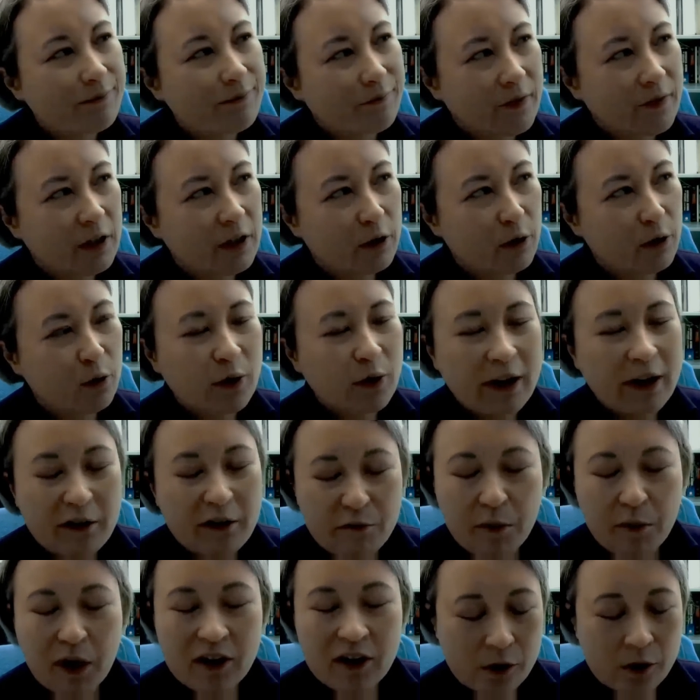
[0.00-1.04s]
creative
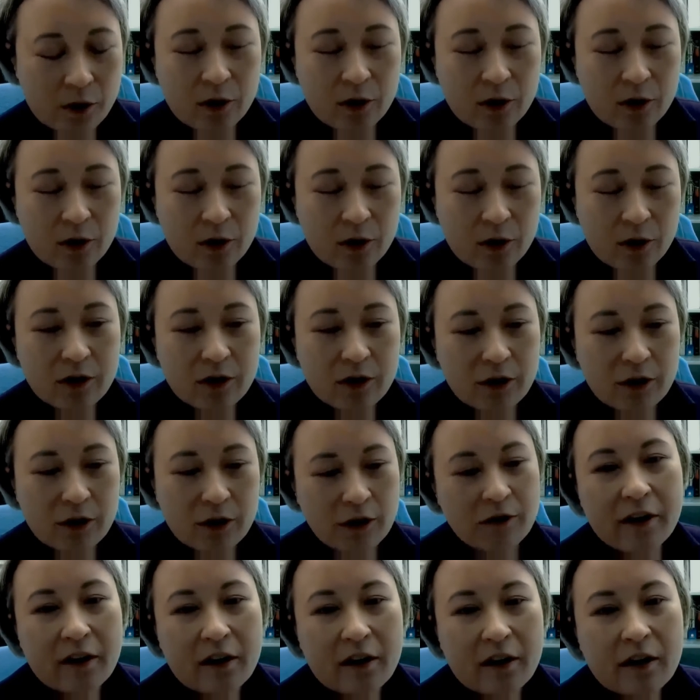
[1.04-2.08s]
puzzle of,
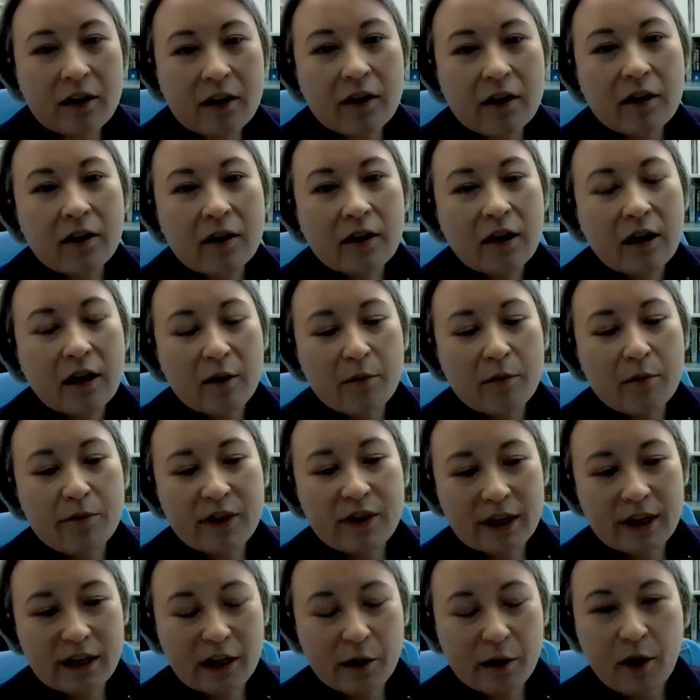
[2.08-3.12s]
like,
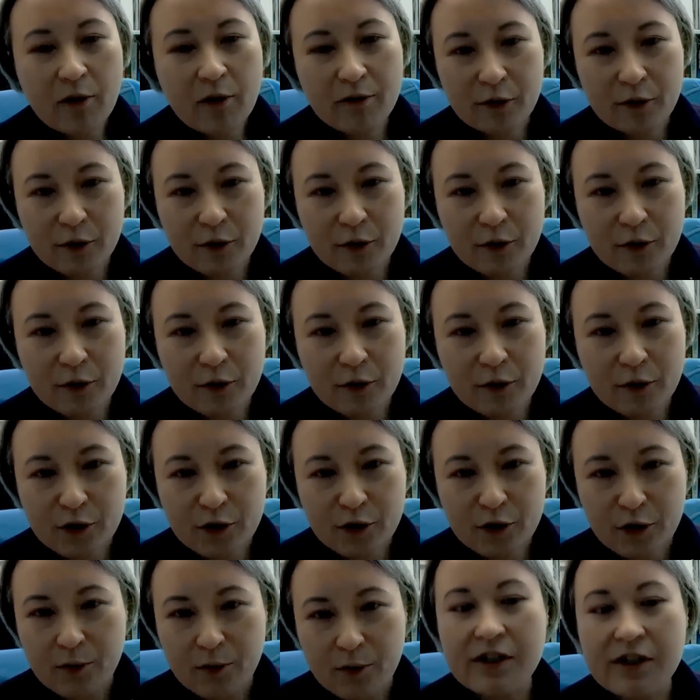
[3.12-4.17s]
thinking about future
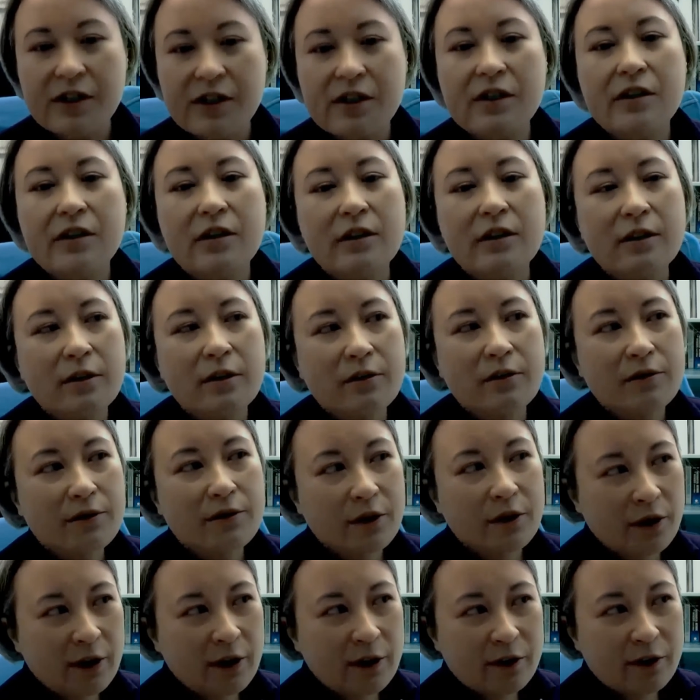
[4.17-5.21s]
missions,
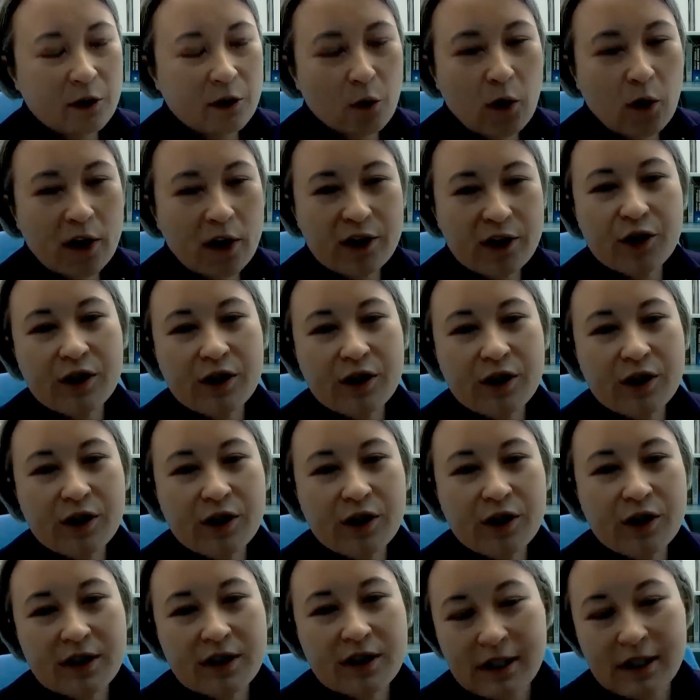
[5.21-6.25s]
figuring out the questions and how
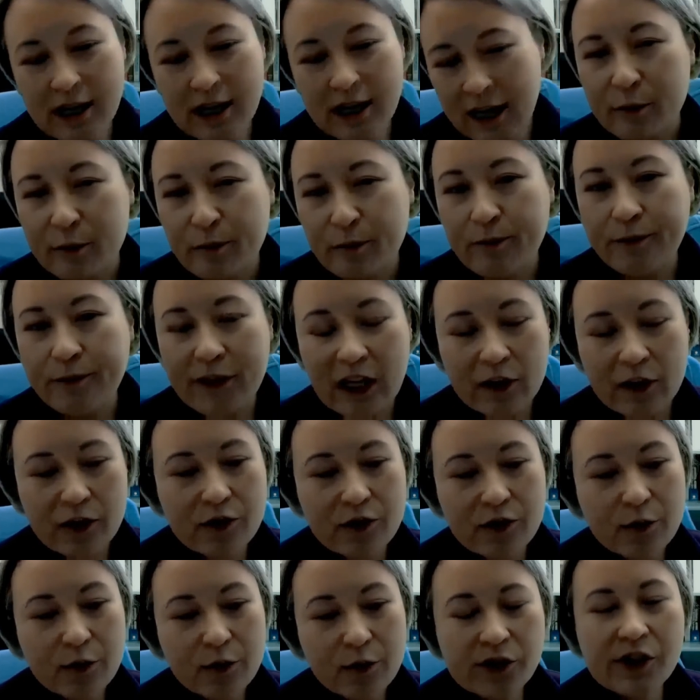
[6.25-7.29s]
to answer them and the
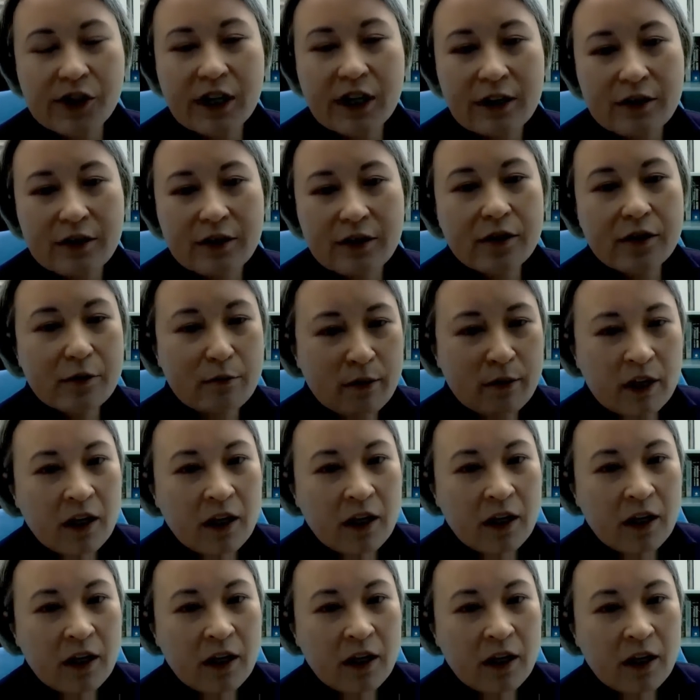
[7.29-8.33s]
tools to answer them.
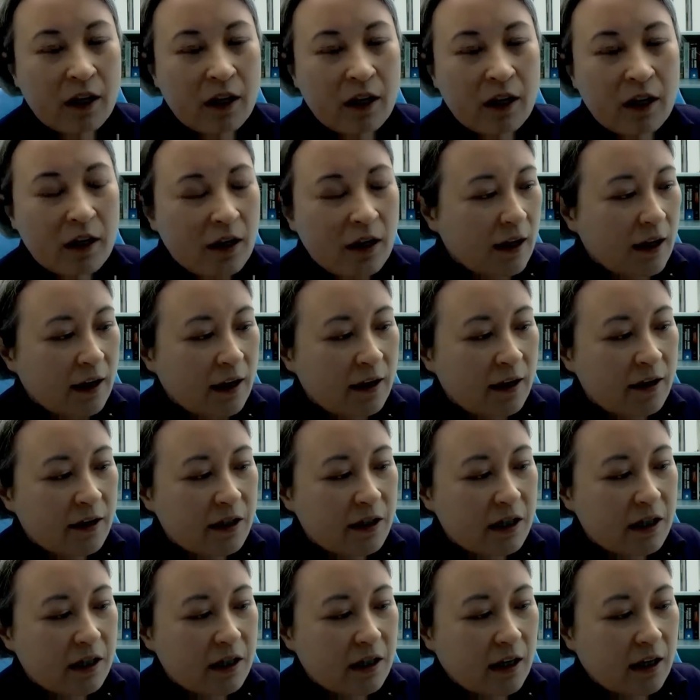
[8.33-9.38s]
And
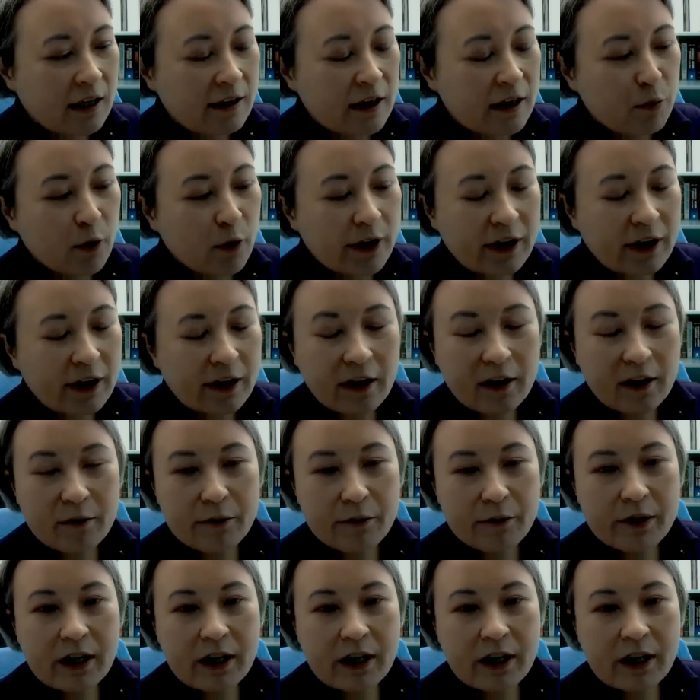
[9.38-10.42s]
at that point, I kind of
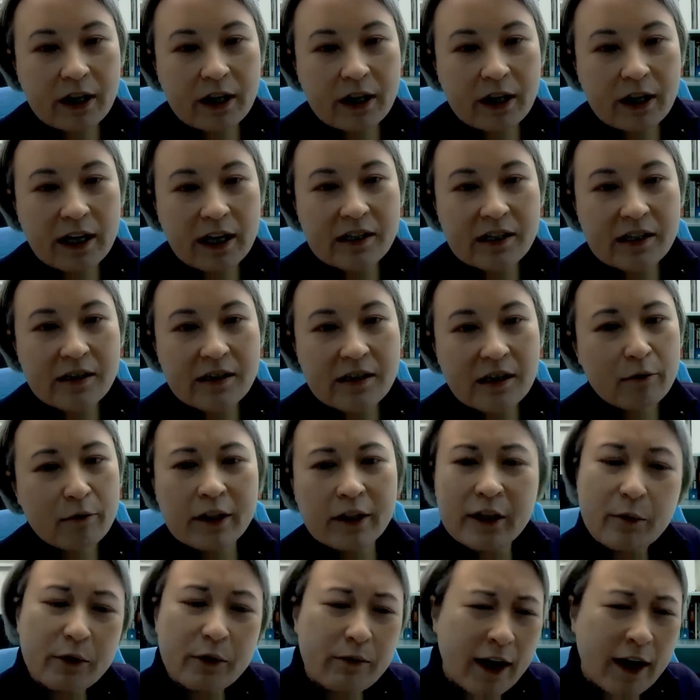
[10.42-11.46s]
realized that, like, I really
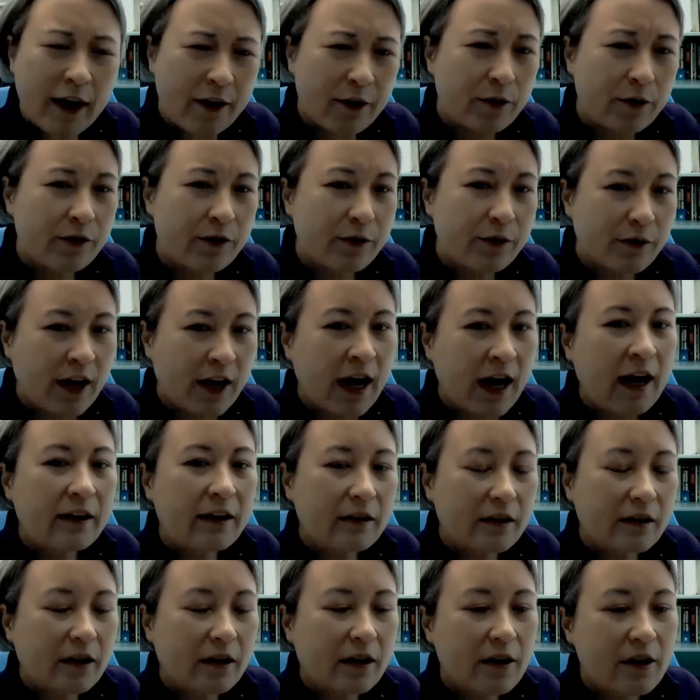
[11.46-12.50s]
would rather do that
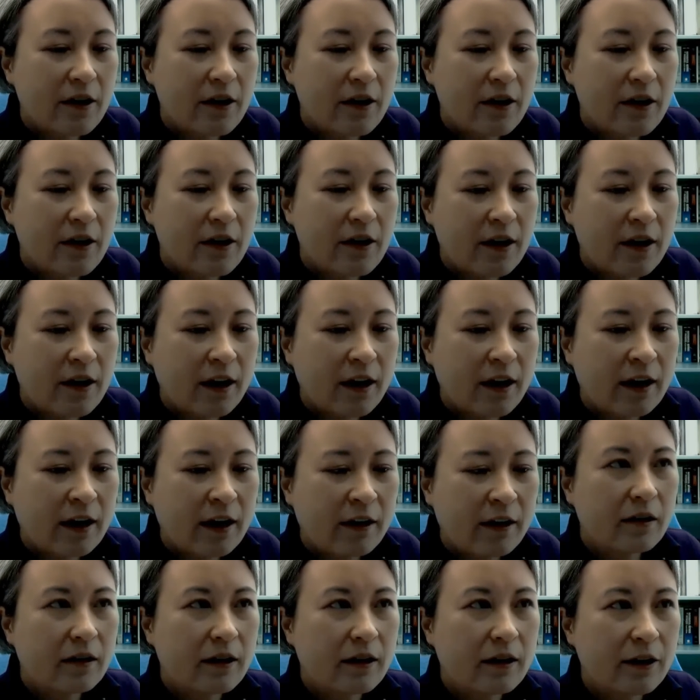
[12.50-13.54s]
than
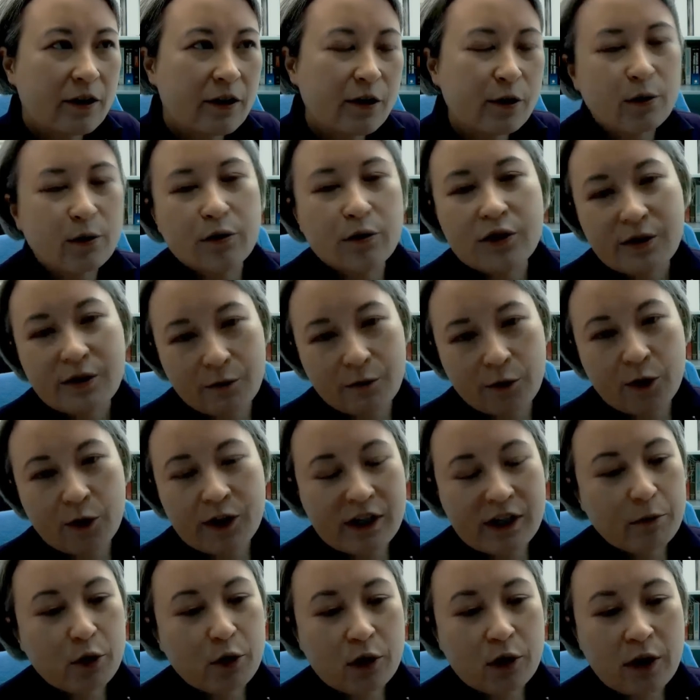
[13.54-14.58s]
do, for
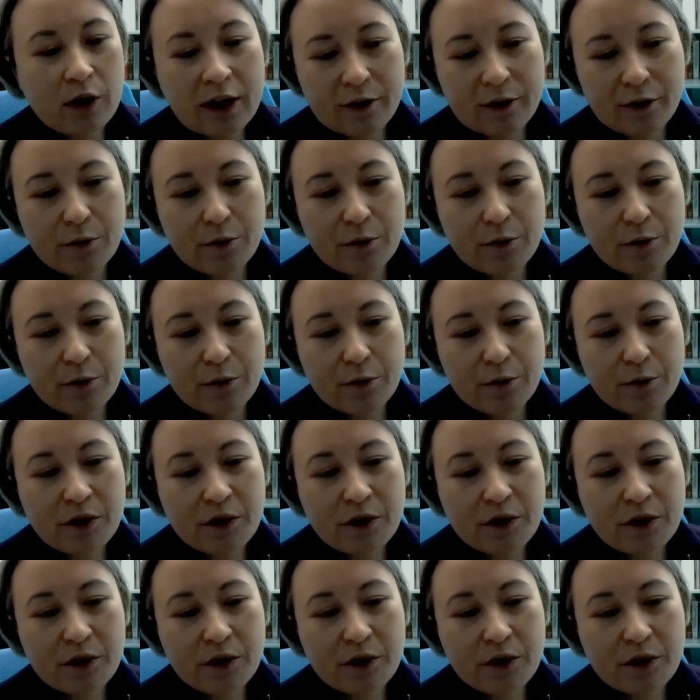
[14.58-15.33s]
example, classroom teaching. As